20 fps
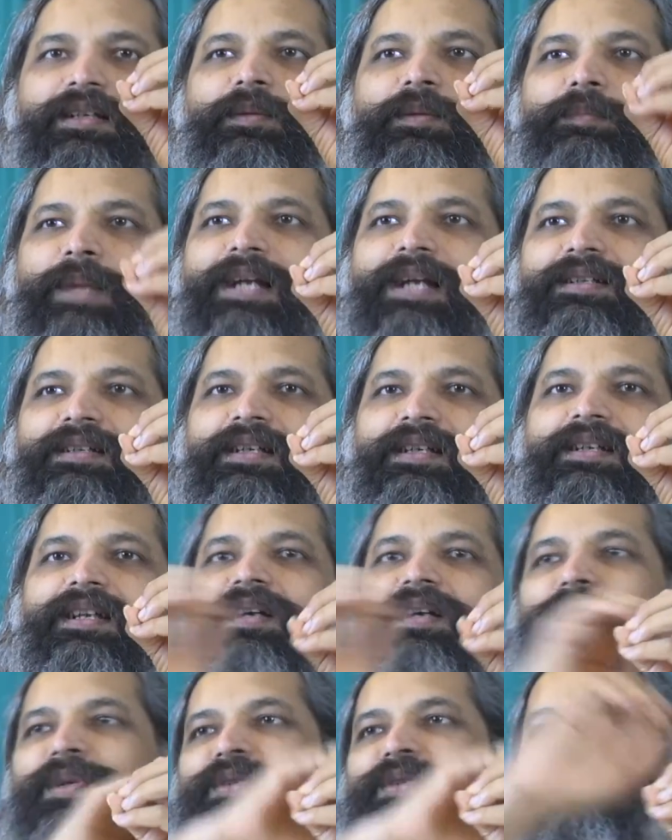
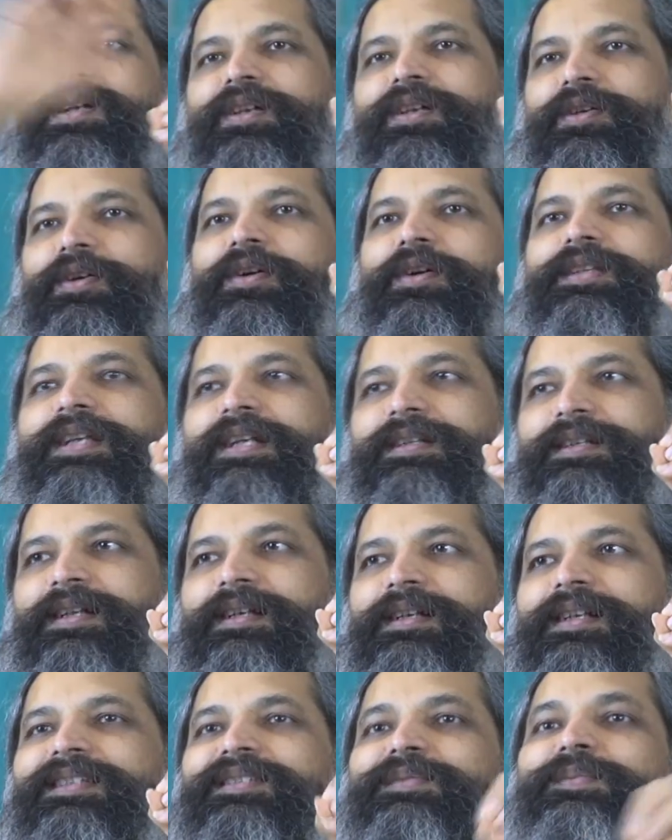bacteria which will cure that
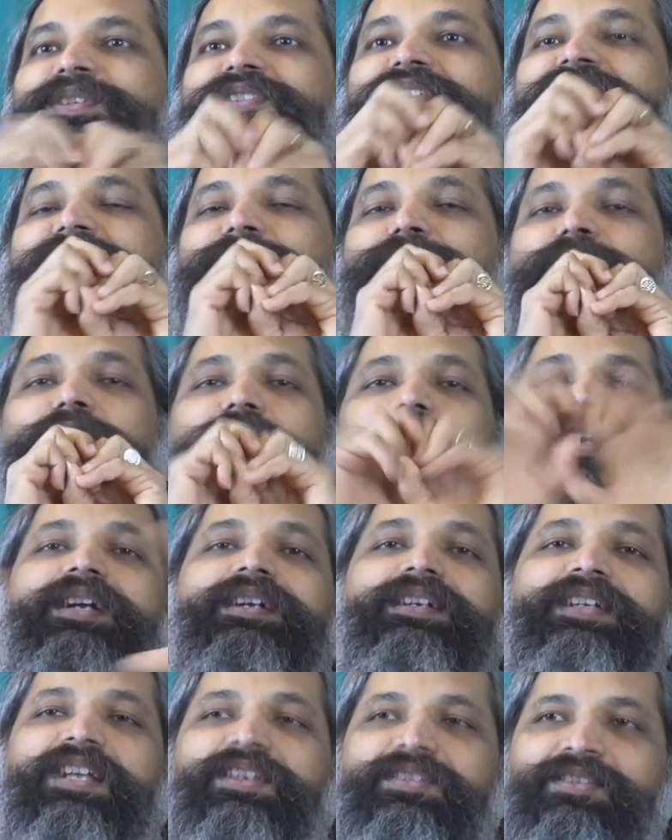illness, which is more
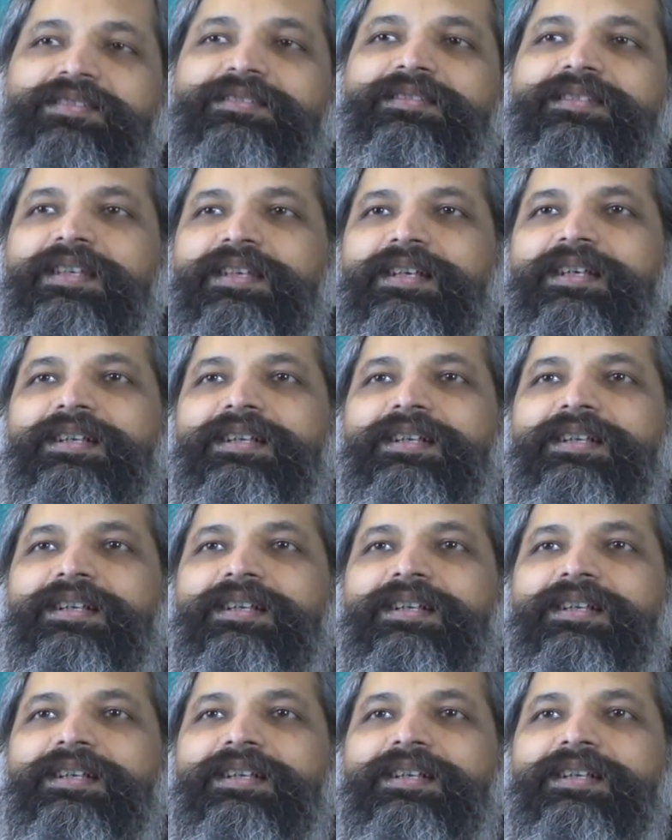contagious